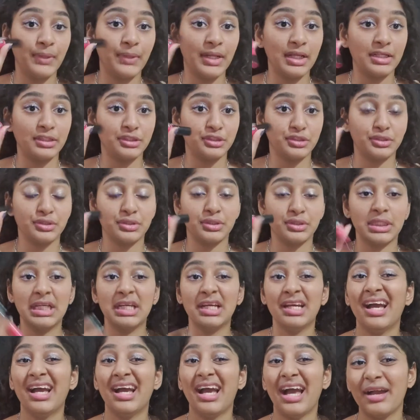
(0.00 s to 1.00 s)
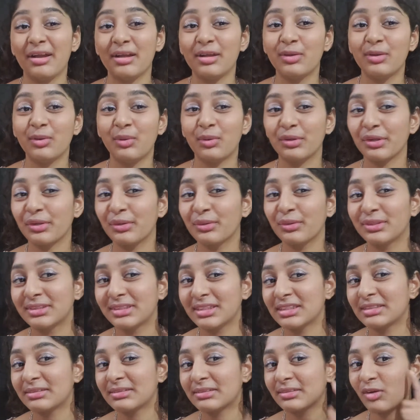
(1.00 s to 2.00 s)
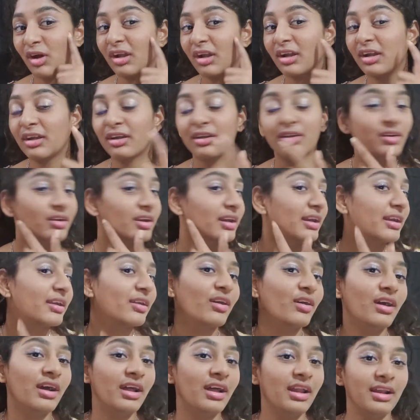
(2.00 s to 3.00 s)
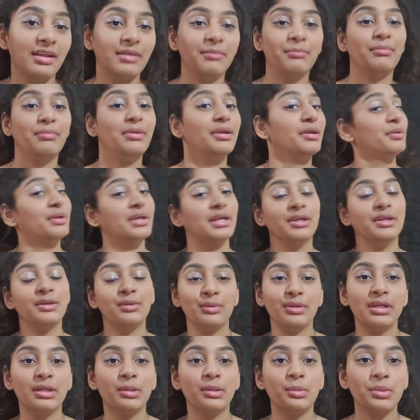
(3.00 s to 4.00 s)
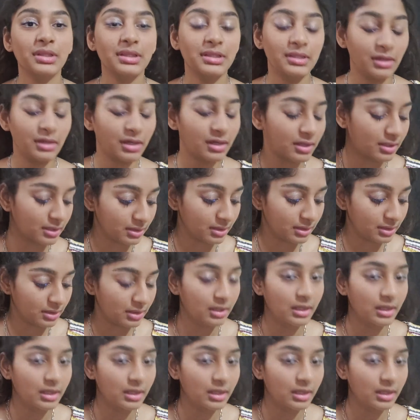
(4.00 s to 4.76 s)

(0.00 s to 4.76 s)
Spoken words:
Blush. I don't use this contour and all, but you can do it with your,